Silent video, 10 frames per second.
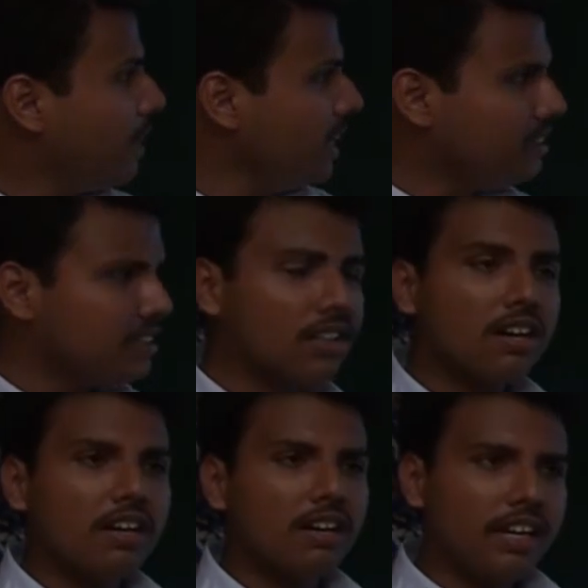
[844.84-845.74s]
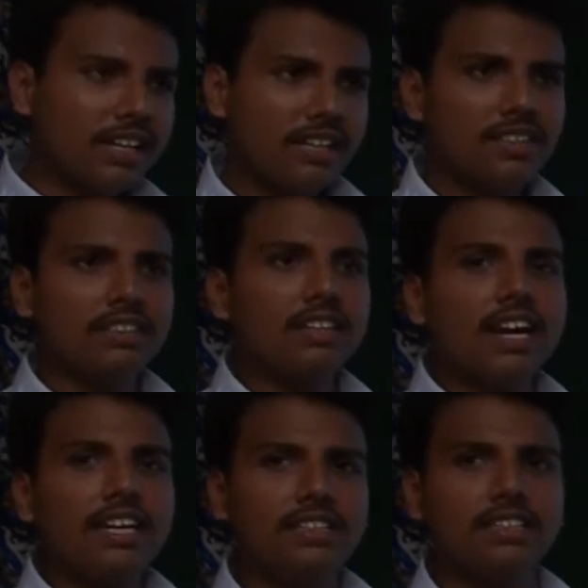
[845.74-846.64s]
basic recognition
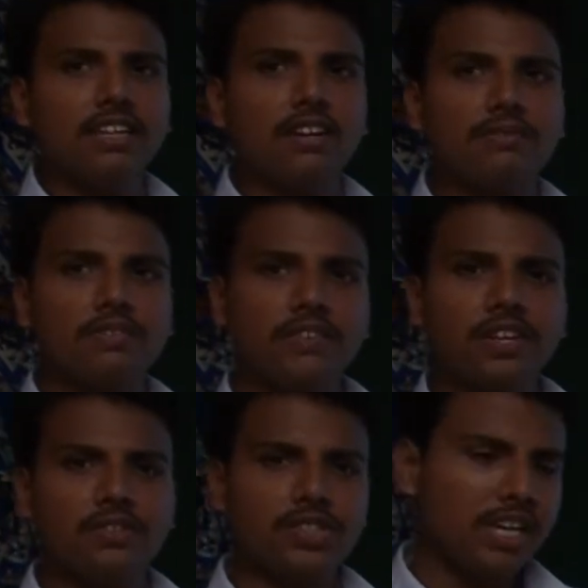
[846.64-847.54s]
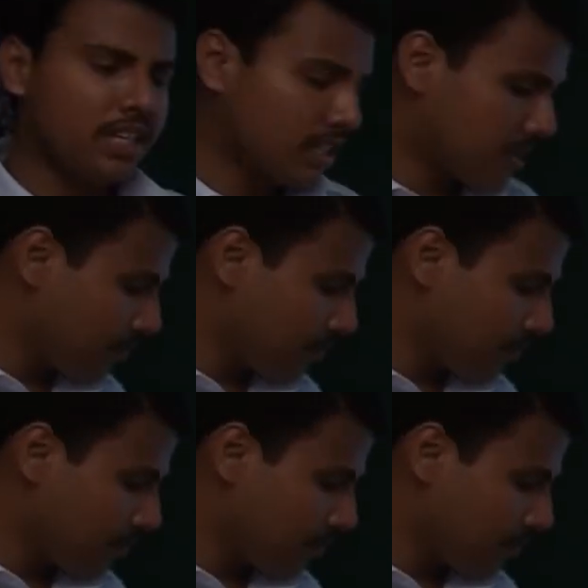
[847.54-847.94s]
criteria of revenue changes,